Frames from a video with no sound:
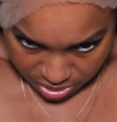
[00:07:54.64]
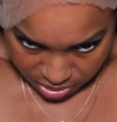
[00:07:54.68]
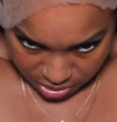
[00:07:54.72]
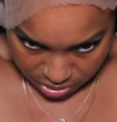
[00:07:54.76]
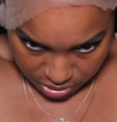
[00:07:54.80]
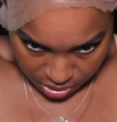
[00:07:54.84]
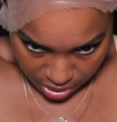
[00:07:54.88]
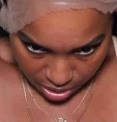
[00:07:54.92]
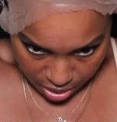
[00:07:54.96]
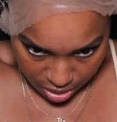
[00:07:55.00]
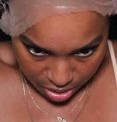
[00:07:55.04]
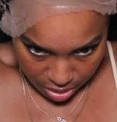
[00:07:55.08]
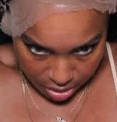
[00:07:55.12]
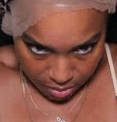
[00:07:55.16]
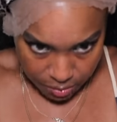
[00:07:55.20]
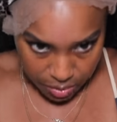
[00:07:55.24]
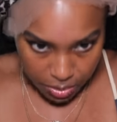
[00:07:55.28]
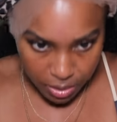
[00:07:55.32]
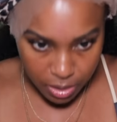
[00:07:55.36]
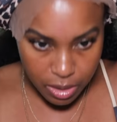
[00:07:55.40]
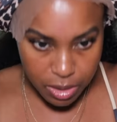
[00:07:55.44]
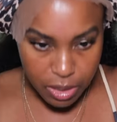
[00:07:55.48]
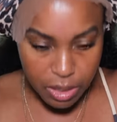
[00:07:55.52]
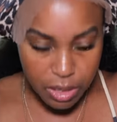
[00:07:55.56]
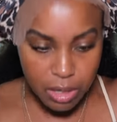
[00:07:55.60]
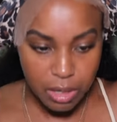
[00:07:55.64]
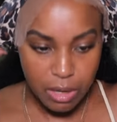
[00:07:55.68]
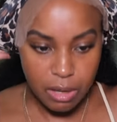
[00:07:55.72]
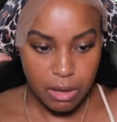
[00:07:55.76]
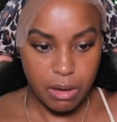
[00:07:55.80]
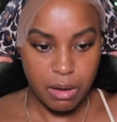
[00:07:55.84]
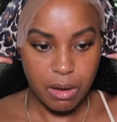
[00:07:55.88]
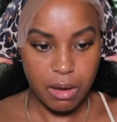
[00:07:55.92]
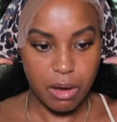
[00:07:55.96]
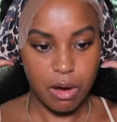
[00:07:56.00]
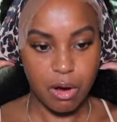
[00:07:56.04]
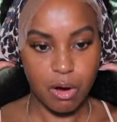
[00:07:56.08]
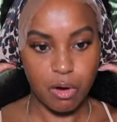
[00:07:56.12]
this up
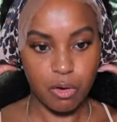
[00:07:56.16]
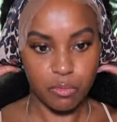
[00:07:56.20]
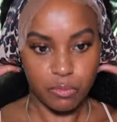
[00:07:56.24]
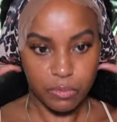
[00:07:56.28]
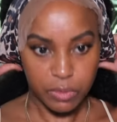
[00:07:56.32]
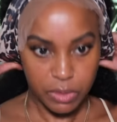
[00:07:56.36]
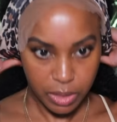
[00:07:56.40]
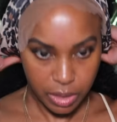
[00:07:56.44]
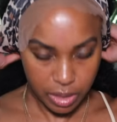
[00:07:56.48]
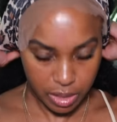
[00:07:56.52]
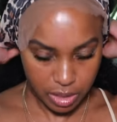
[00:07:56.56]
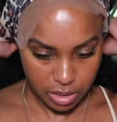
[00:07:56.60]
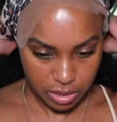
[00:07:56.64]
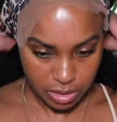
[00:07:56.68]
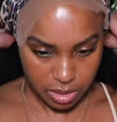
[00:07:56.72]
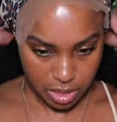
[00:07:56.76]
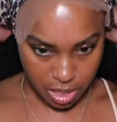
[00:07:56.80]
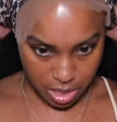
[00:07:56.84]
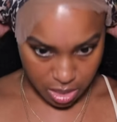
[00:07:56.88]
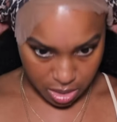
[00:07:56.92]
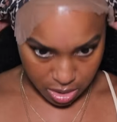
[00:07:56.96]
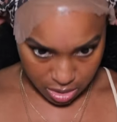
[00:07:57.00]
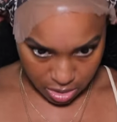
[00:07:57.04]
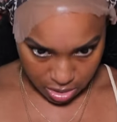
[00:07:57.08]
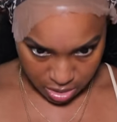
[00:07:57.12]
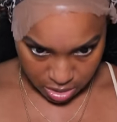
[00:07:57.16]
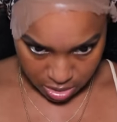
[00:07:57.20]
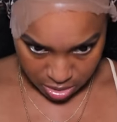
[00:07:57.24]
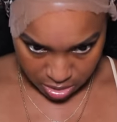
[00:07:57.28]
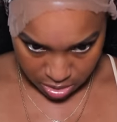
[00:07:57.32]
over the hairline